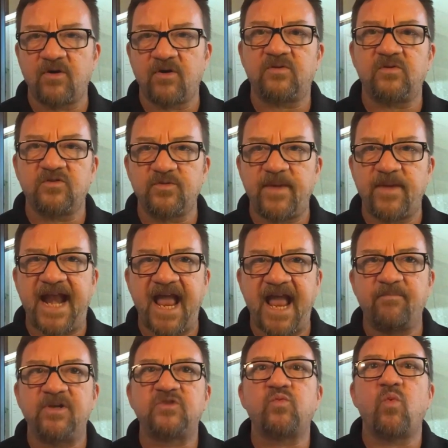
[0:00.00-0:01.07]
articles about
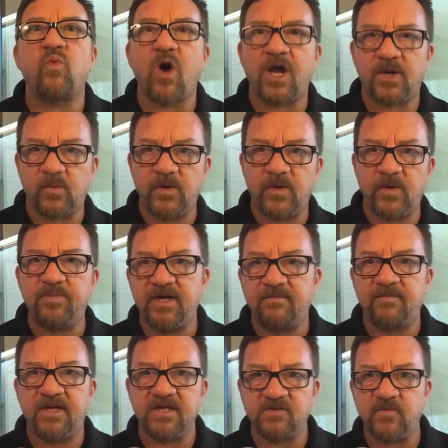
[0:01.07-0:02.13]
how much water we put
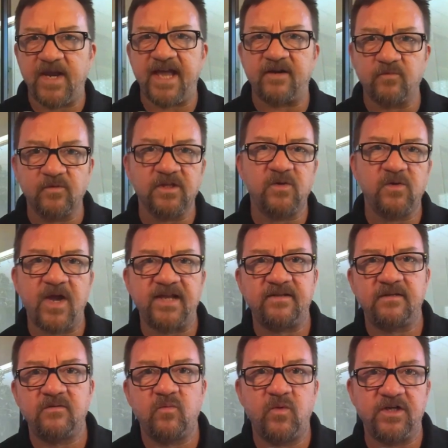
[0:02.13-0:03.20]
in because we had a really wet
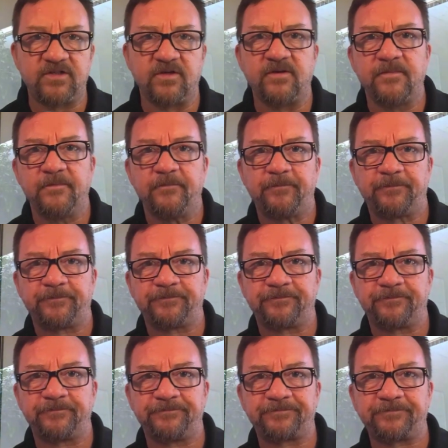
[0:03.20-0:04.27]
winter.
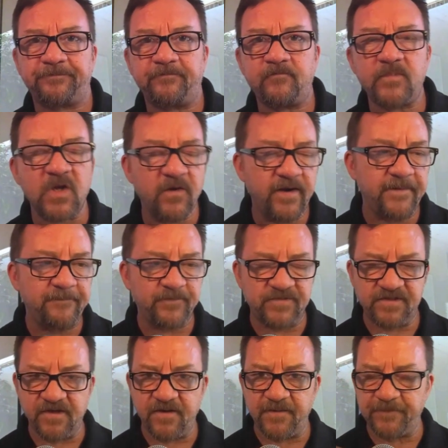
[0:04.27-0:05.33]
All right,
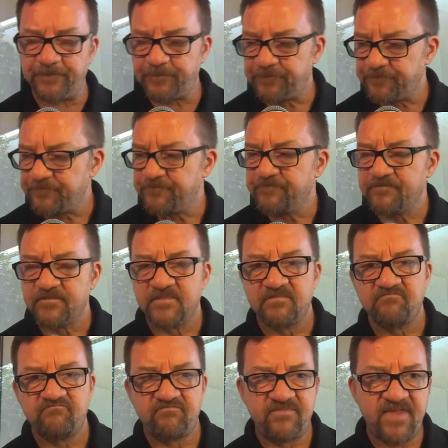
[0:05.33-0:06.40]
so
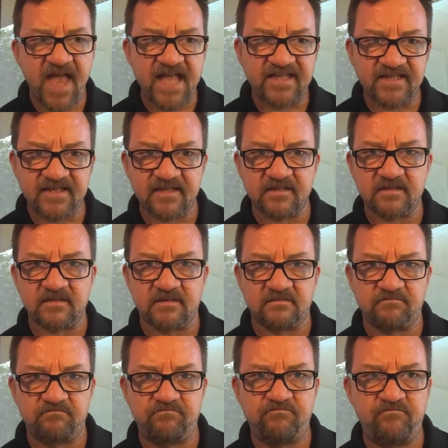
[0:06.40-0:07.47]

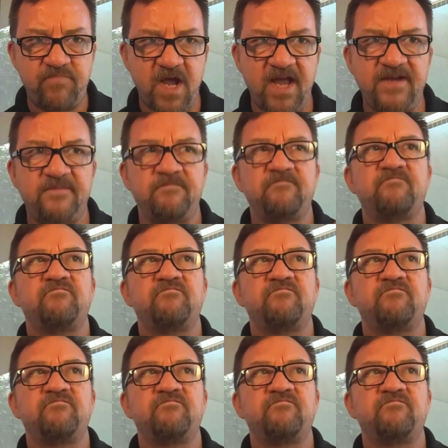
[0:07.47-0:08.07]
that's, but